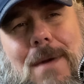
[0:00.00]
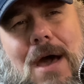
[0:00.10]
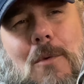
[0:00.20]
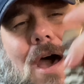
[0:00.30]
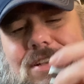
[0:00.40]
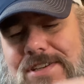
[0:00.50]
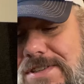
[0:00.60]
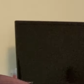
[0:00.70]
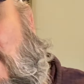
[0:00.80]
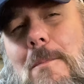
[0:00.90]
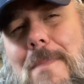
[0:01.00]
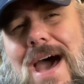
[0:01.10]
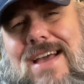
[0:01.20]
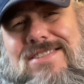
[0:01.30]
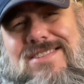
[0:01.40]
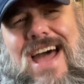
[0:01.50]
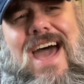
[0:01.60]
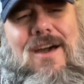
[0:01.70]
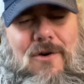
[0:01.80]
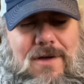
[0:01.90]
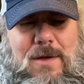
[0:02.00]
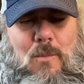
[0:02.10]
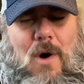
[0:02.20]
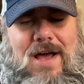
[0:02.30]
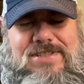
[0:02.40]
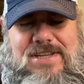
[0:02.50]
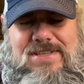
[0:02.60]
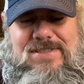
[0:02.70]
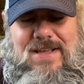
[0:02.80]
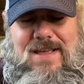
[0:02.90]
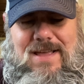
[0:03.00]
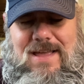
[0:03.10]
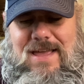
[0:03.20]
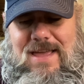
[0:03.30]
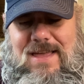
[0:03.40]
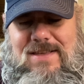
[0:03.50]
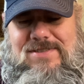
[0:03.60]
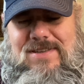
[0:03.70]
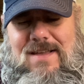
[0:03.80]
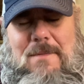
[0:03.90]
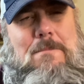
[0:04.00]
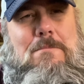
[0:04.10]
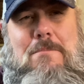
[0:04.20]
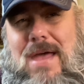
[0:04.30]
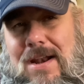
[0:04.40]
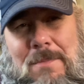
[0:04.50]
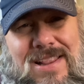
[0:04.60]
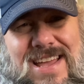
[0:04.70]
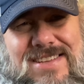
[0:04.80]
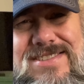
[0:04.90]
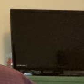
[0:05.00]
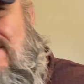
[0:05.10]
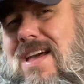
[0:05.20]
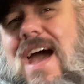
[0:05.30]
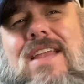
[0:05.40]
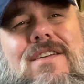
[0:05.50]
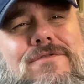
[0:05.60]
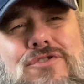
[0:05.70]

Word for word: my watches. Now, my style in watches is minimalist, kind of